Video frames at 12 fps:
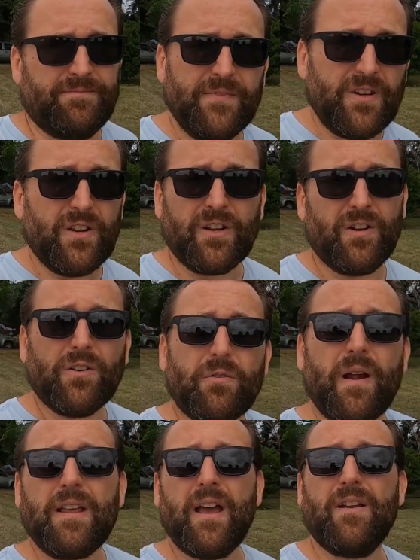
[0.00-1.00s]
you're going to go to
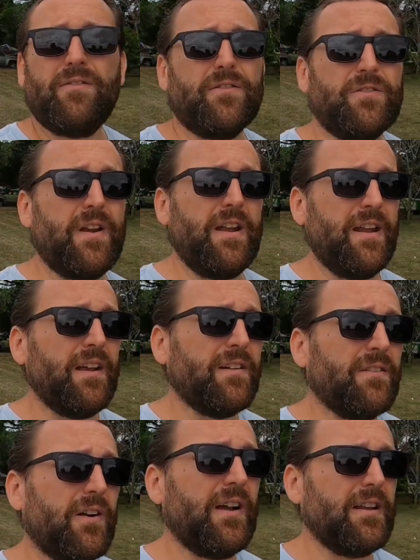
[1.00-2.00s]
Red Hat for training,
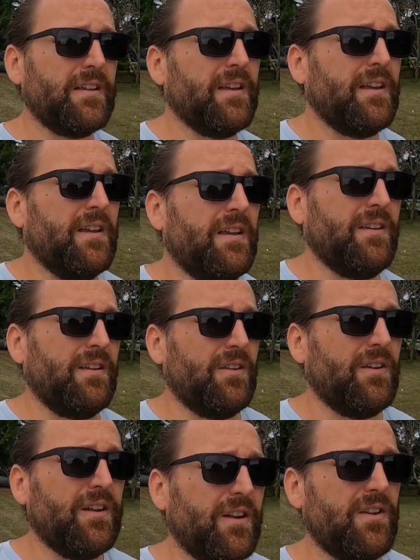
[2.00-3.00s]
right?
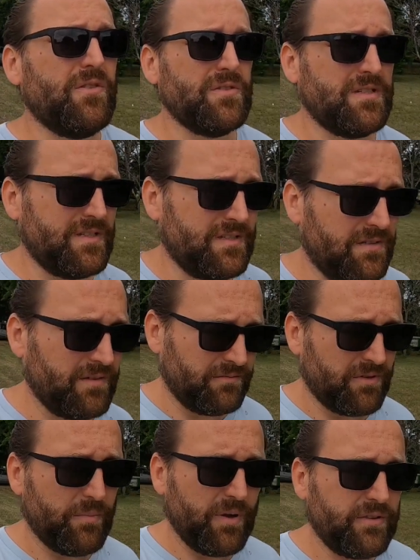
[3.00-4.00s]
You're going to use
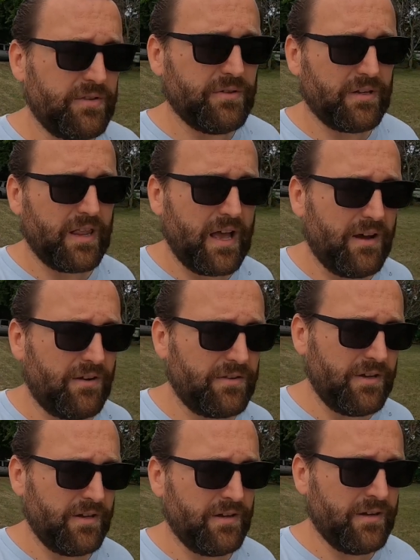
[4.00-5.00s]
Ubuntu
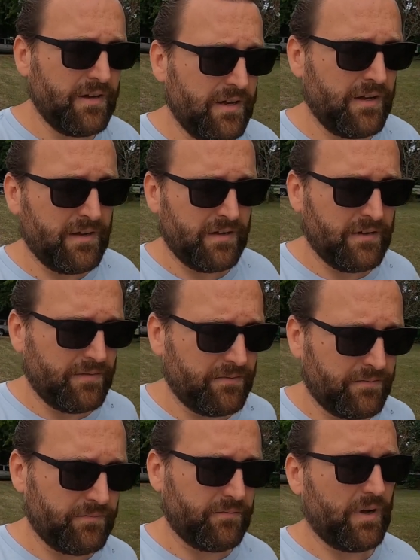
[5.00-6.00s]
cloud.
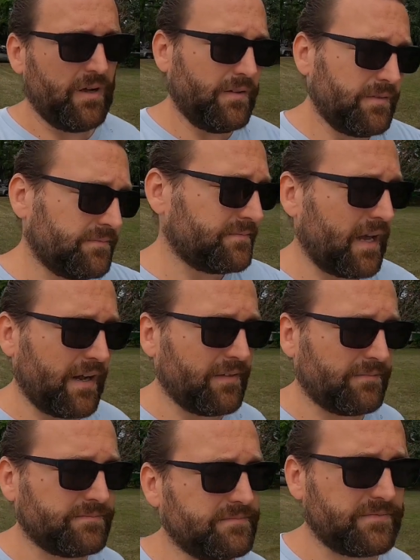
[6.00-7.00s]
Well, I
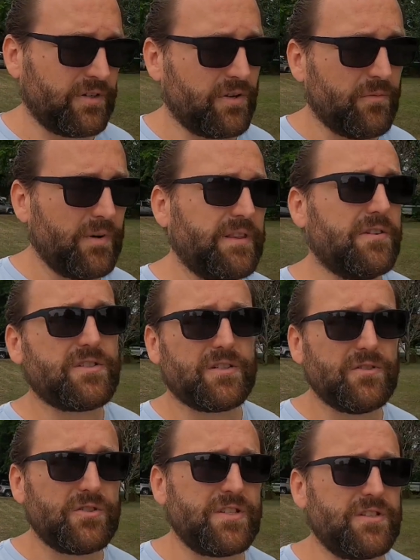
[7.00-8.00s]
don't know what their
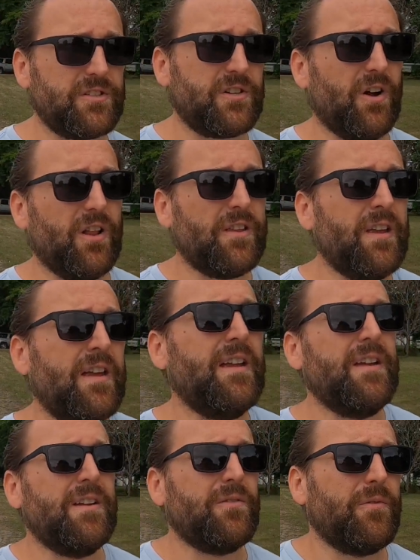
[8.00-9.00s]
solutions are called,
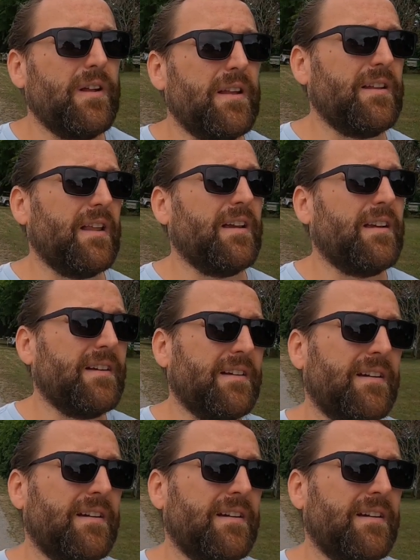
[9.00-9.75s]
really, like,